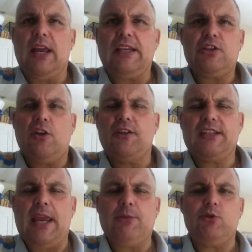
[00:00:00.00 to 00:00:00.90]
it's not the
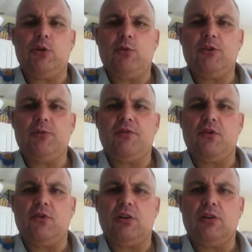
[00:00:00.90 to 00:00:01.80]
same as what it was
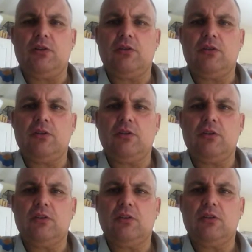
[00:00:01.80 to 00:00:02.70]
before.
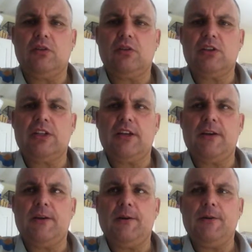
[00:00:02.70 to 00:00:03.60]

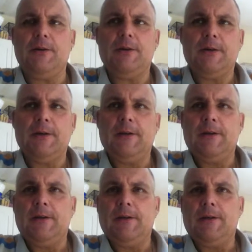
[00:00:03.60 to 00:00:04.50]
So
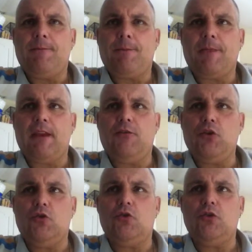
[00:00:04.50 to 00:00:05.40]
if
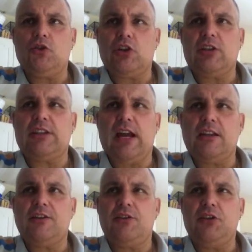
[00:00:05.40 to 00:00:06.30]
you're just
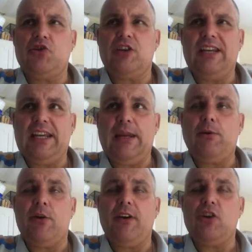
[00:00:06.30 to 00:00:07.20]
starting on this journey,
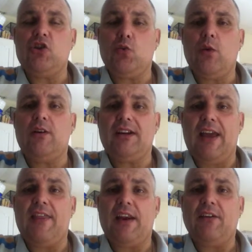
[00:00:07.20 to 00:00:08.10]
keep going, because you will
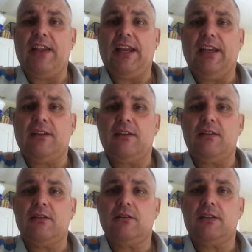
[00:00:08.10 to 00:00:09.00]
get there in the
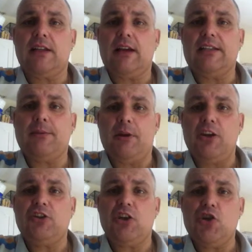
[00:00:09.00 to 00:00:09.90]
end. And like I said,
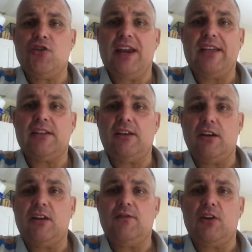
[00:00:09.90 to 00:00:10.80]
my surgery date is the
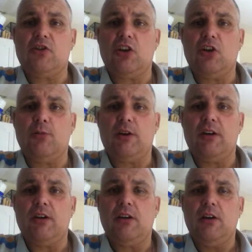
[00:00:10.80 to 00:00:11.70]
9th of
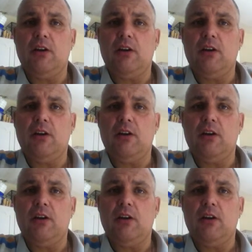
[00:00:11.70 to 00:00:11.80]
October,